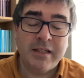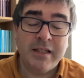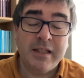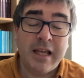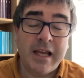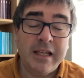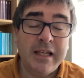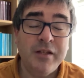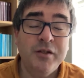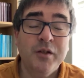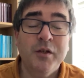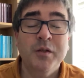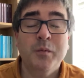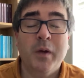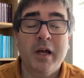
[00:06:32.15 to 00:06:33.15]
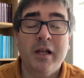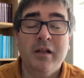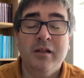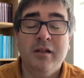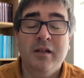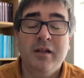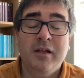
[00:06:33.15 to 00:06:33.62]
that they need you as
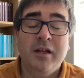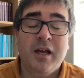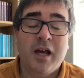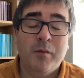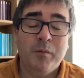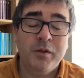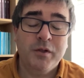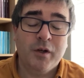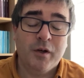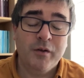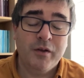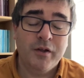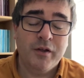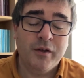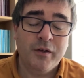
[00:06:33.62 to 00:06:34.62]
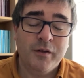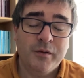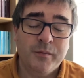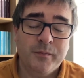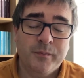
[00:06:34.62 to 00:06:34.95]
well and would turn to you.